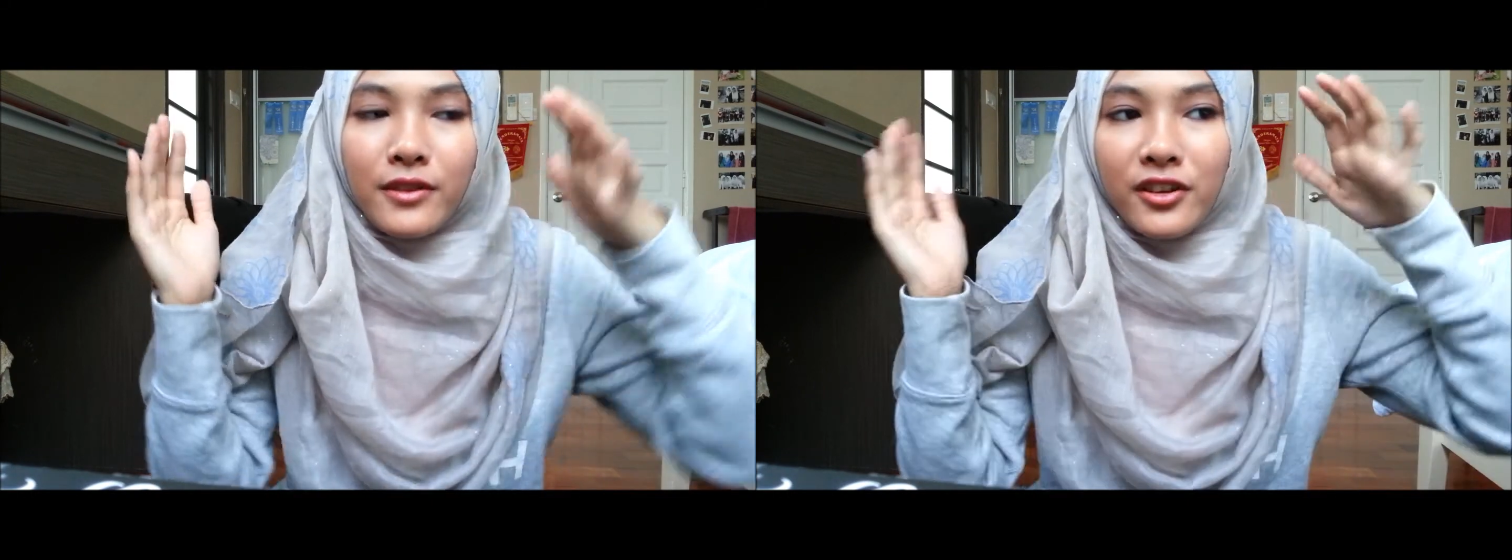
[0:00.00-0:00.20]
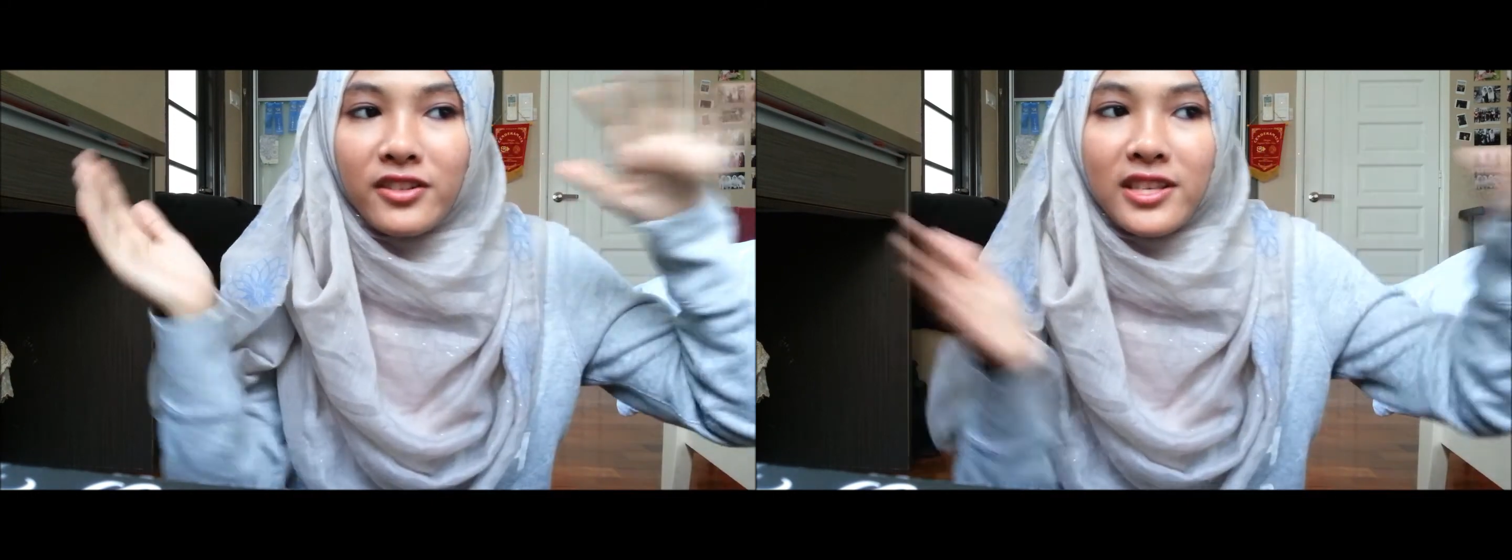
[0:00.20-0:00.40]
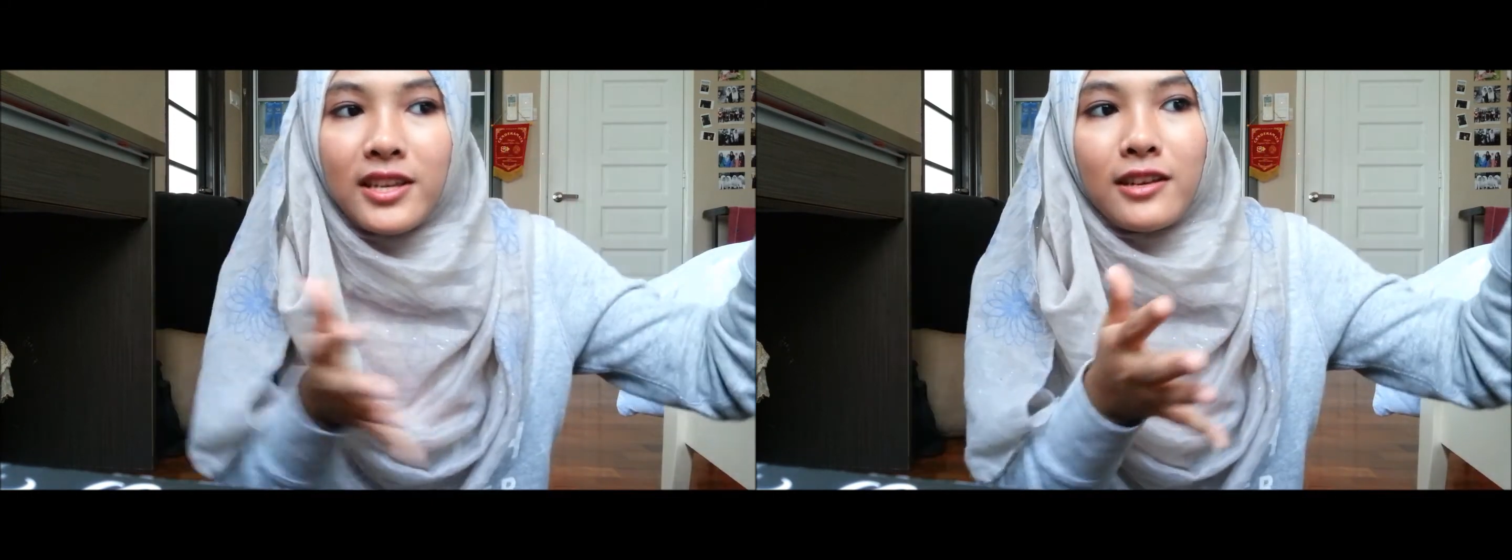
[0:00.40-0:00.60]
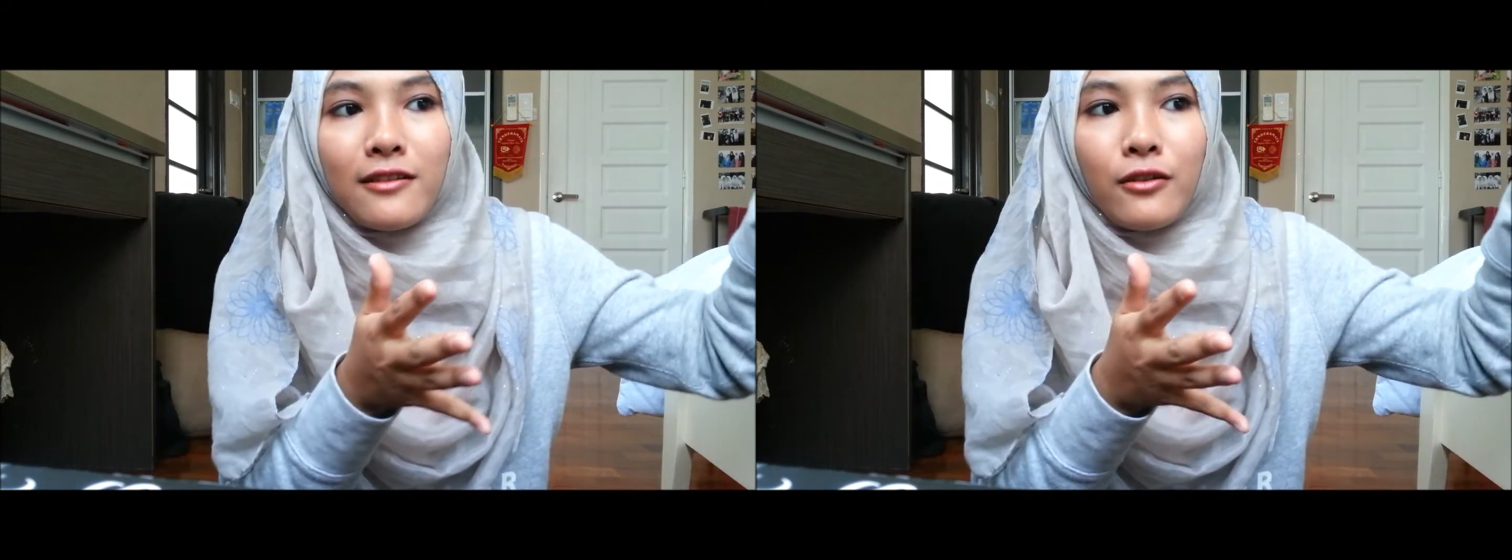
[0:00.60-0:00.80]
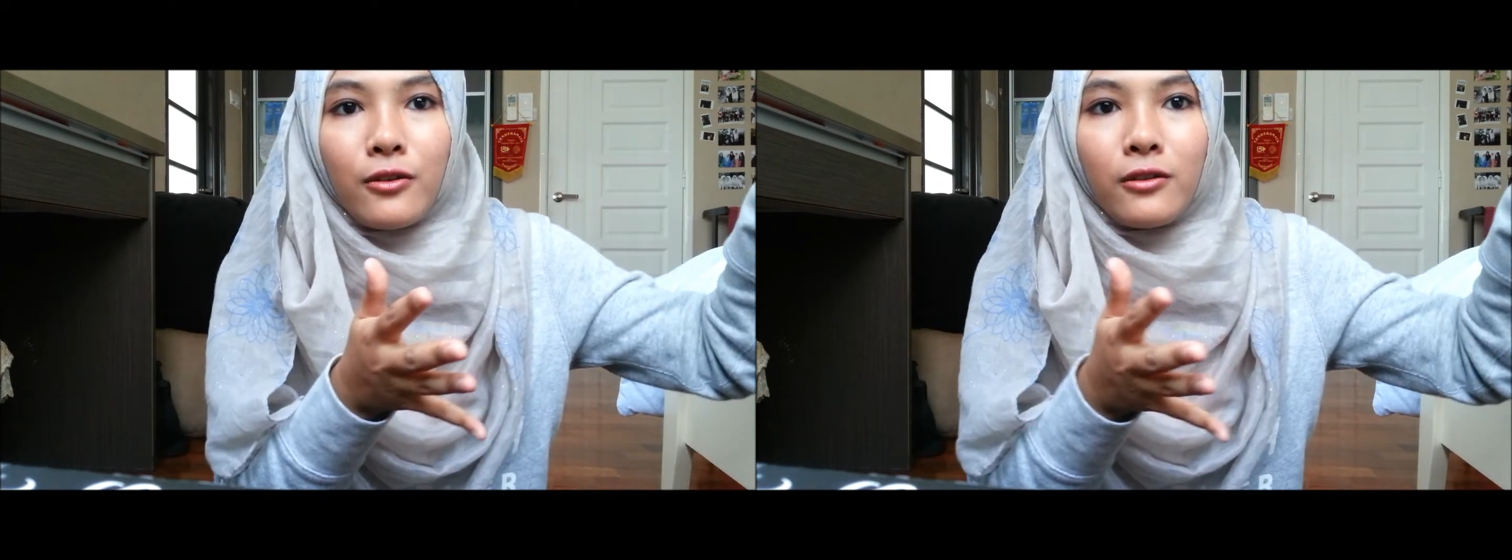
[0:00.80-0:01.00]
13
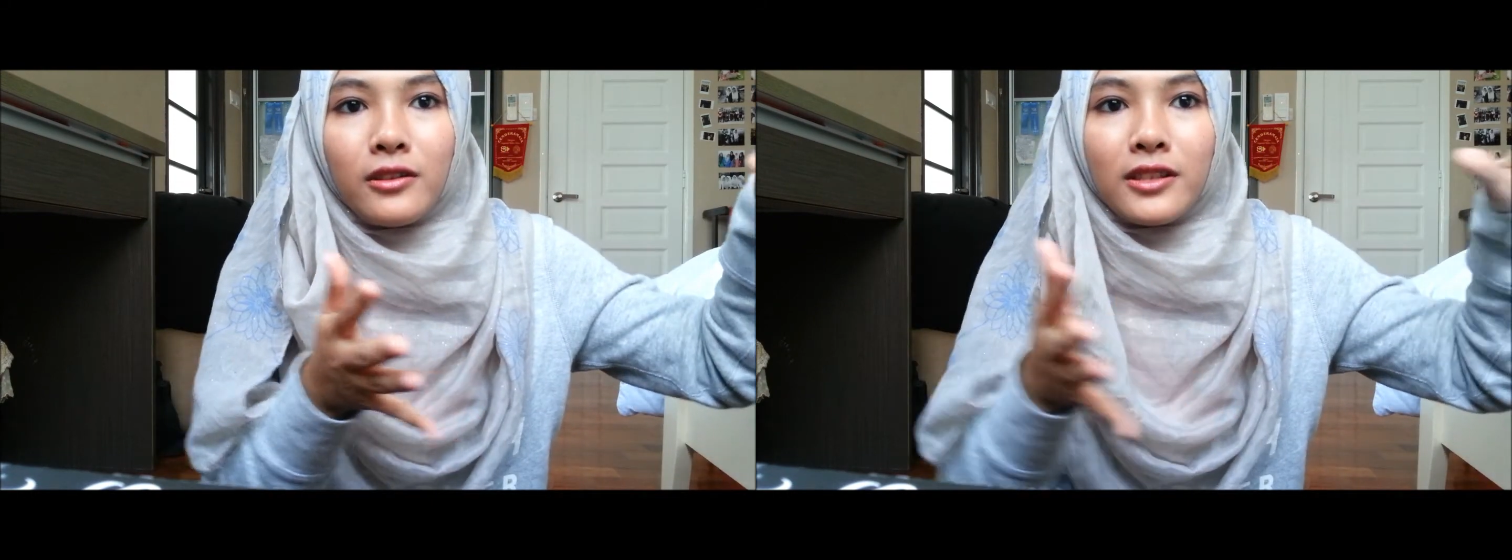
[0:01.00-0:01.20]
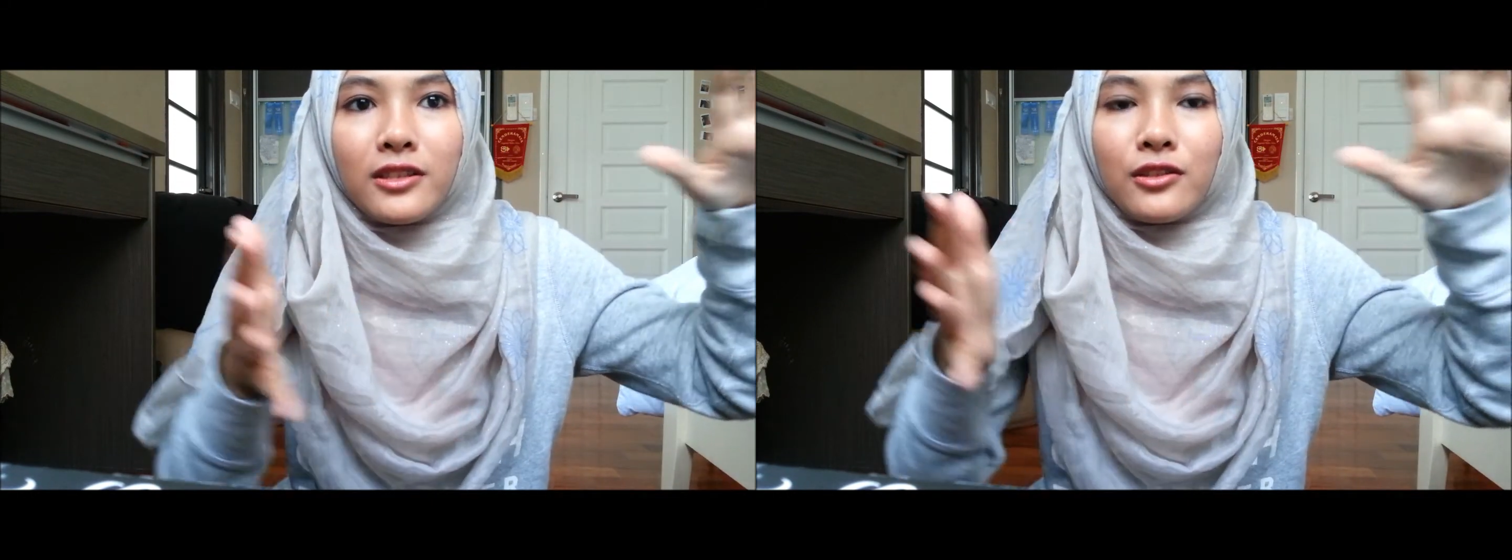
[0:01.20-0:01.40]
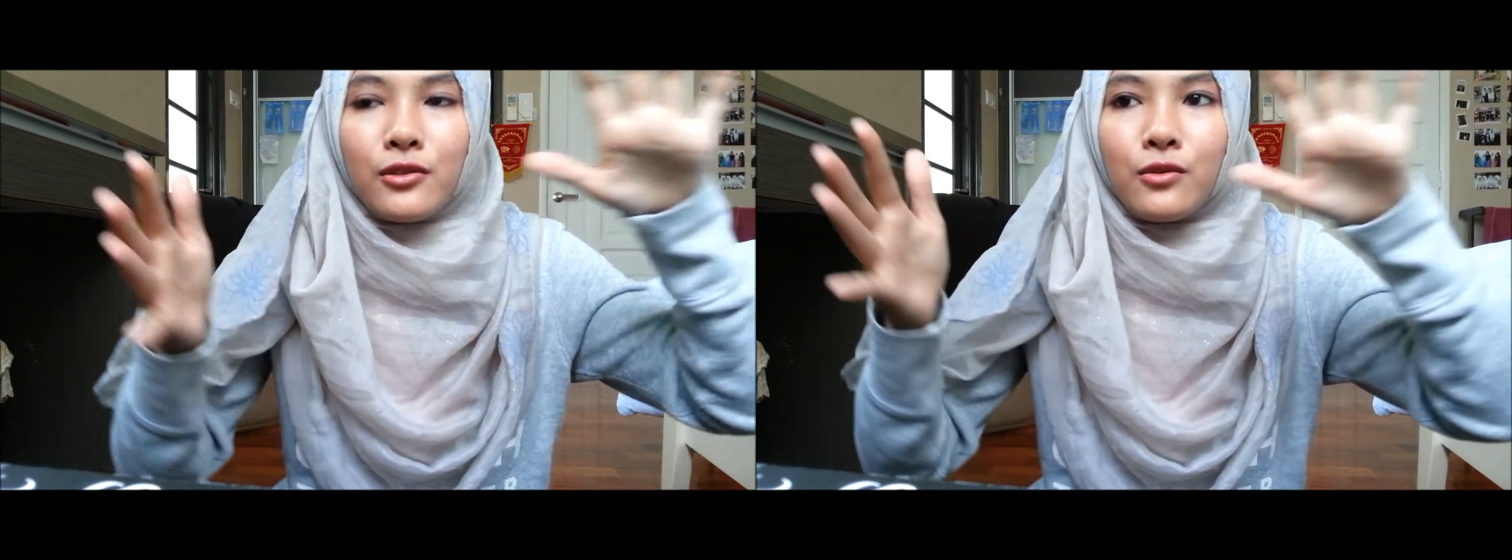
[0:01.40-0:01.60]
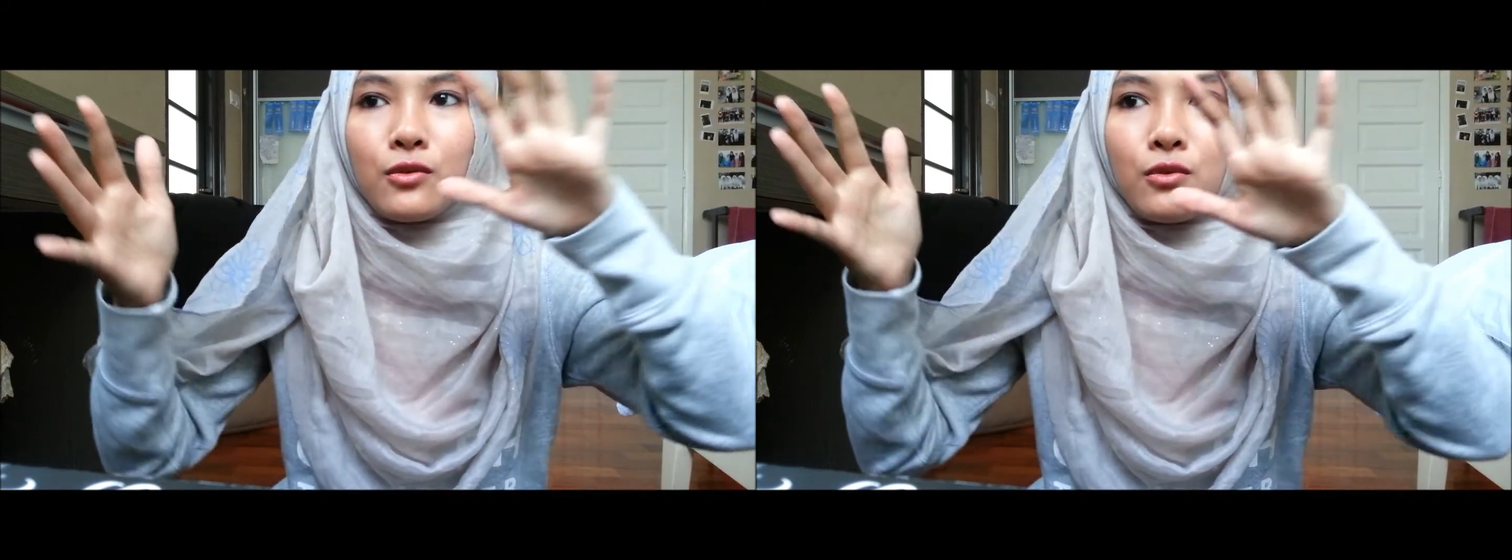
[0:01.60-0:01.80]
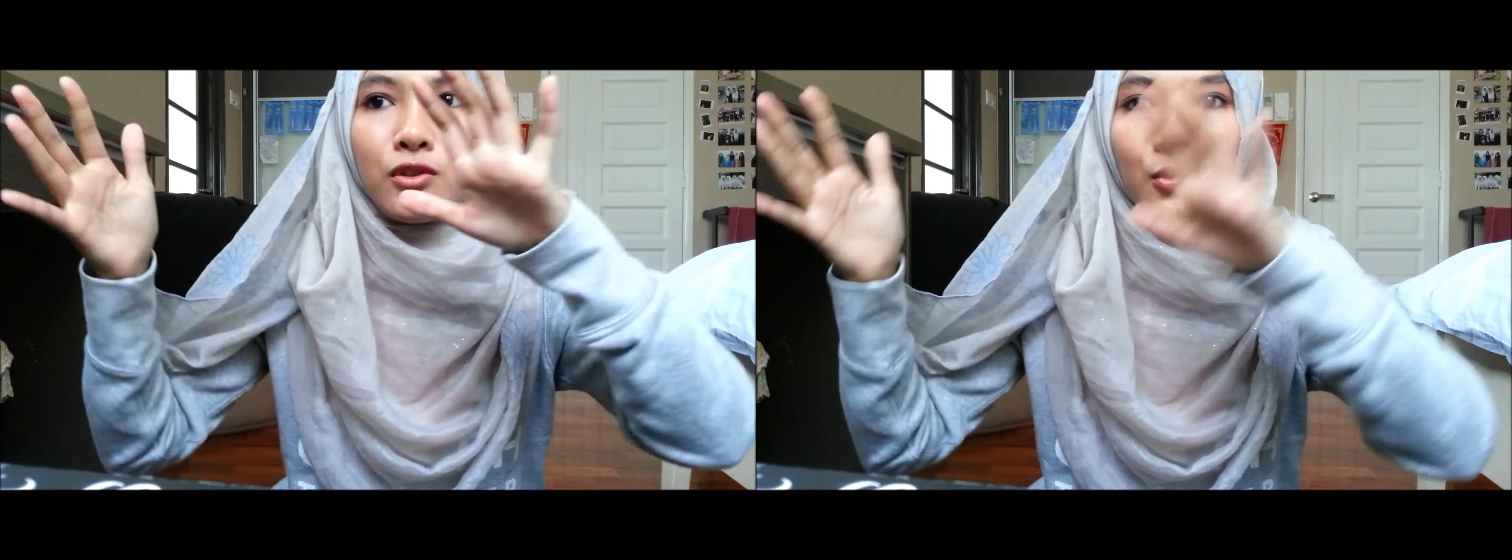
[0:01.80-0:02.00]
year old to